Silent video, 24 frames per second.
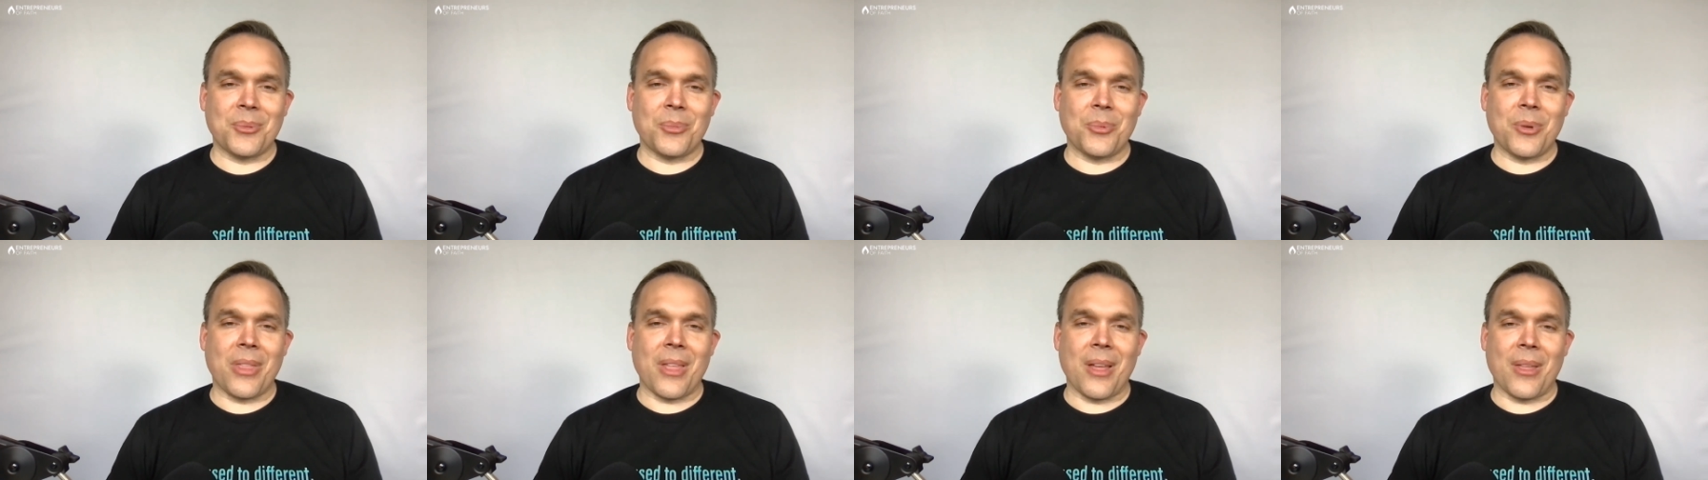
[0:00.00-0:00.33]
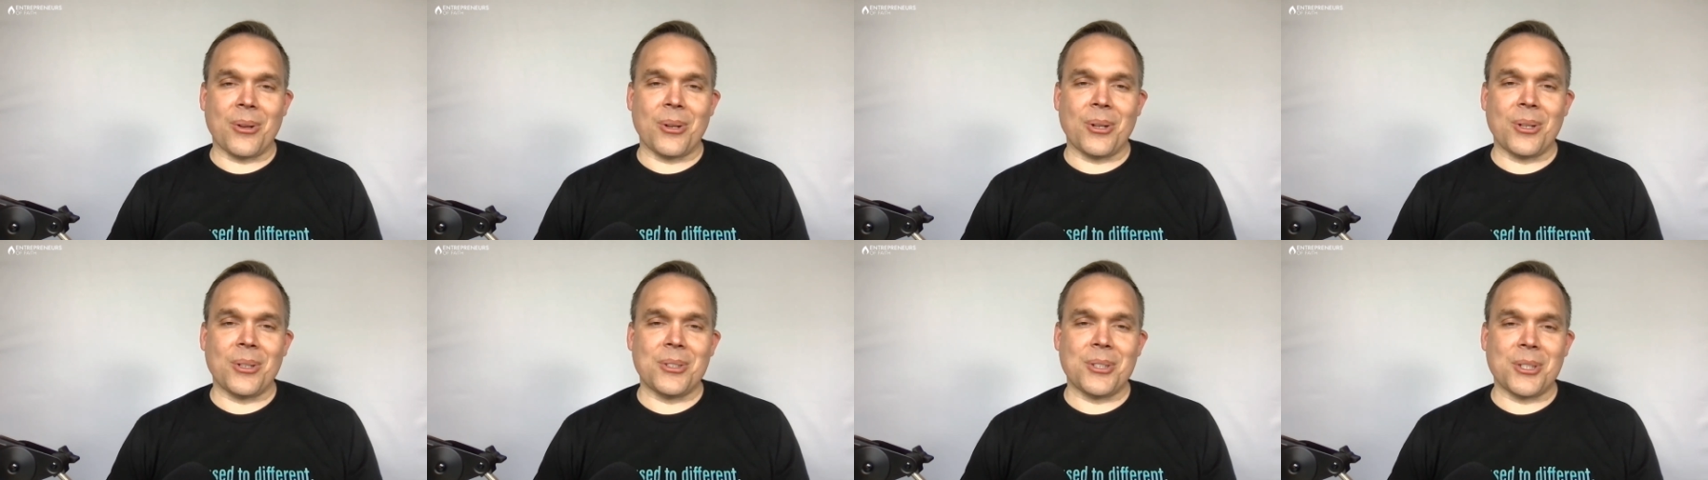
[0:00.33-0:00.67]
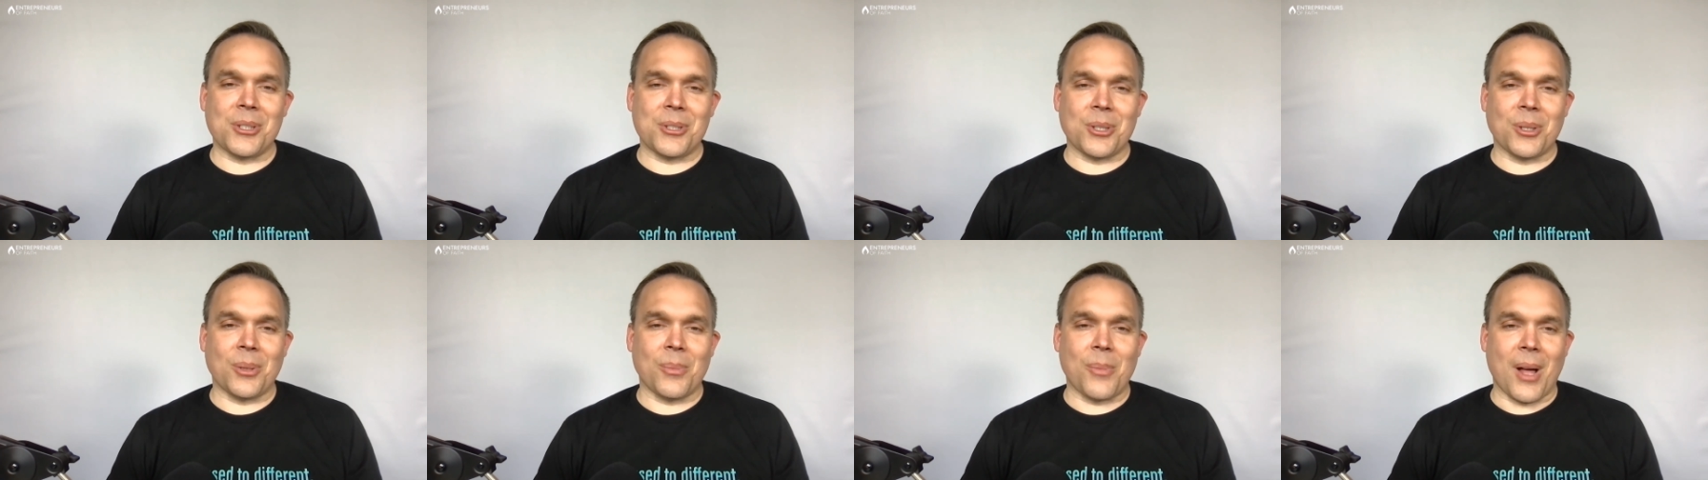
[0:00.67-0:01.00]
with other
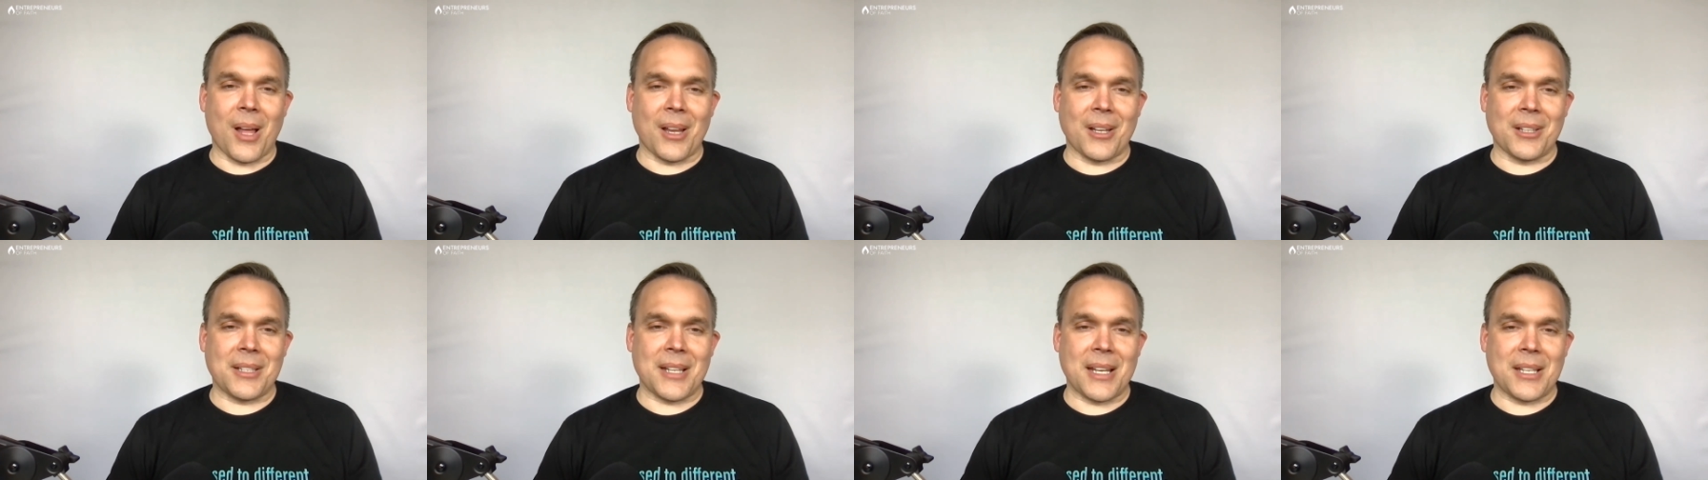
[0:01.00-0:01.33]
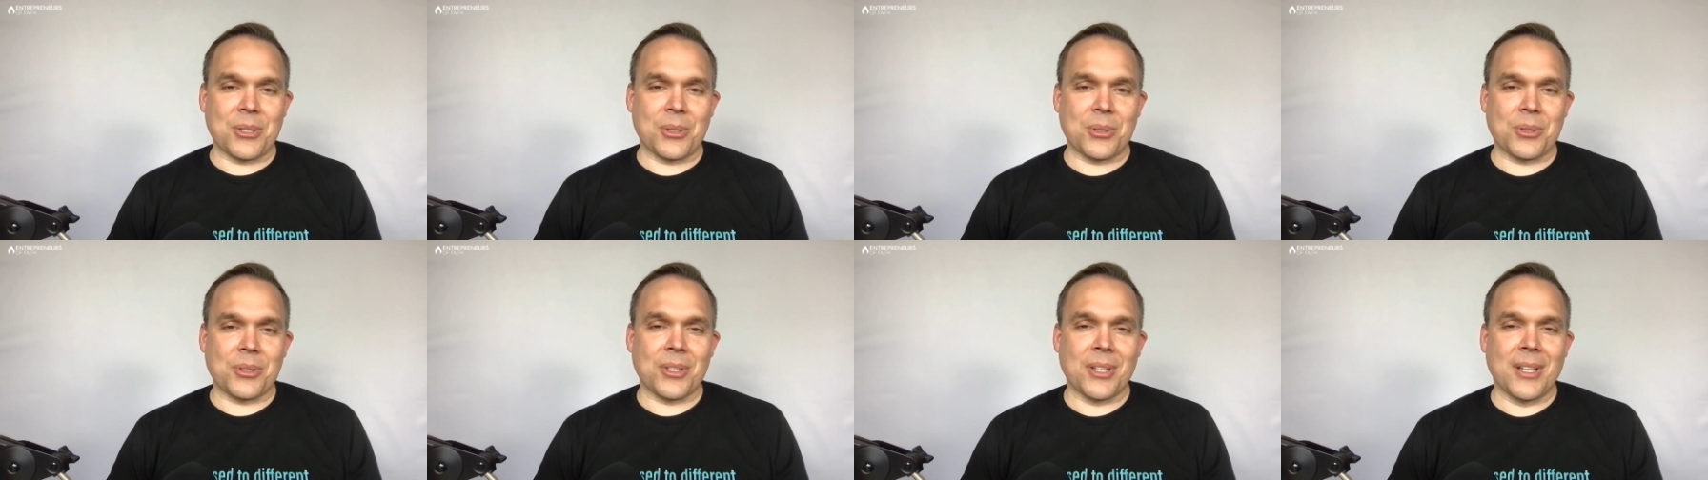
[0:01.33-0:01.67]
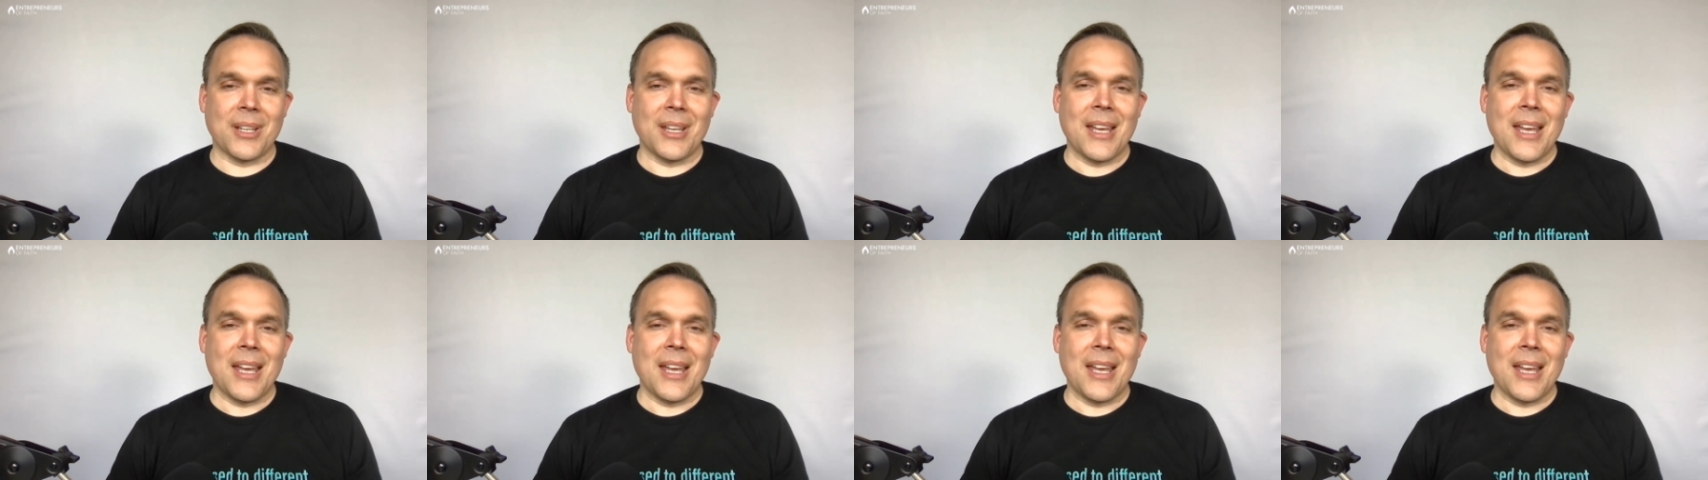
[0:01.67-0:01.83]
digital monetizers.